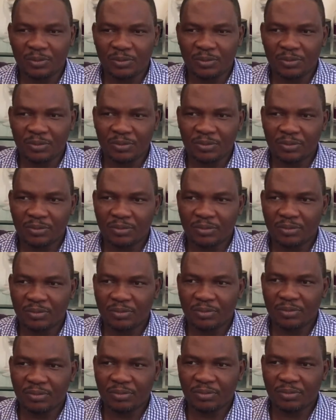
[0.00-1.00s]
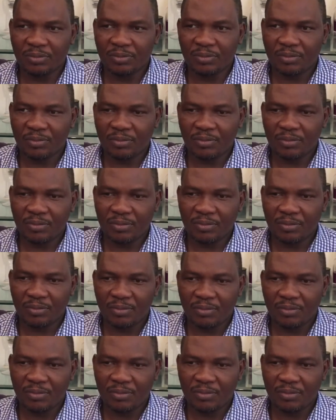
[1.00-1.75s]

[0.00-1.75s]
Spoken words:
Nobody speaks.